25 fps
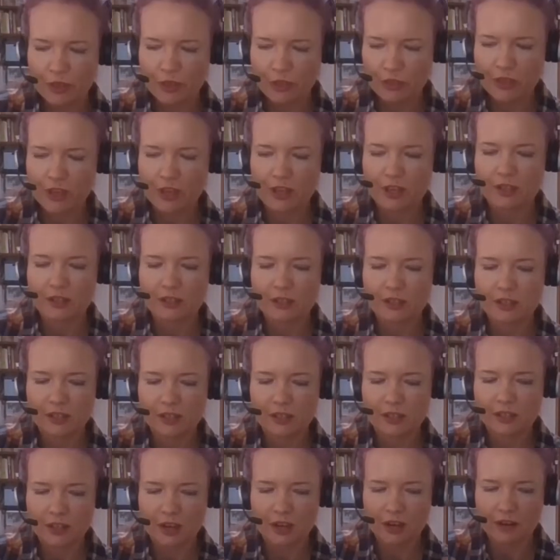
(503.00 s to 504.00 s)
the things
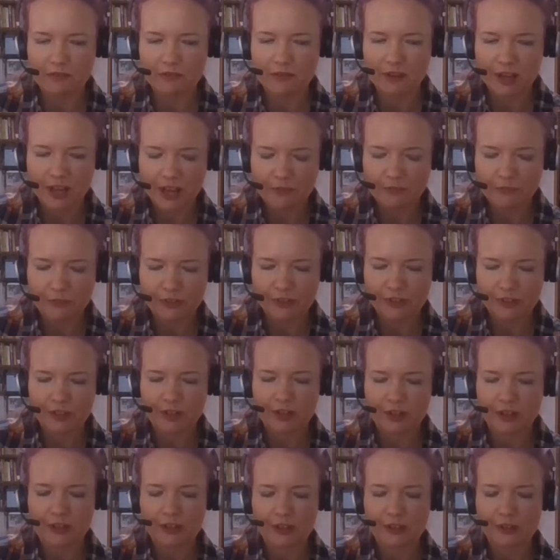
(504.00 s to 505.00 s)
that I really
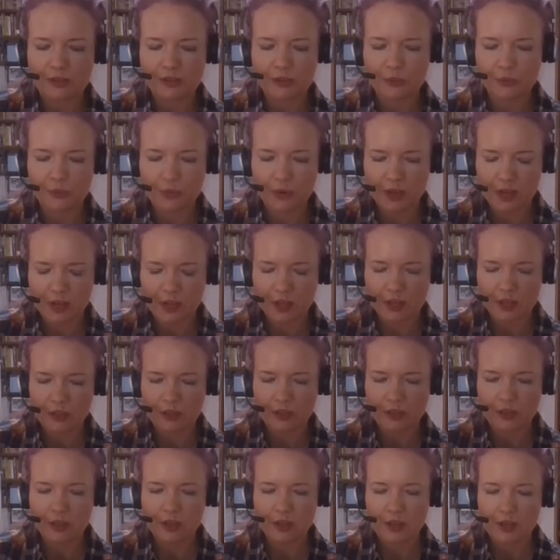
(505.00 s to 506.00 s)
emphasise
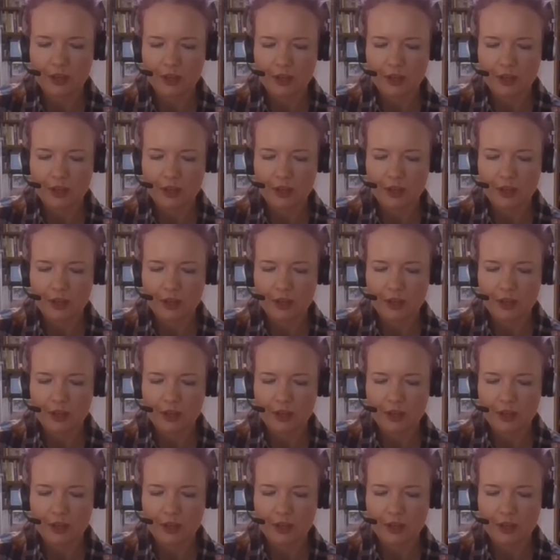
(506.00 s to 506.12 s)
with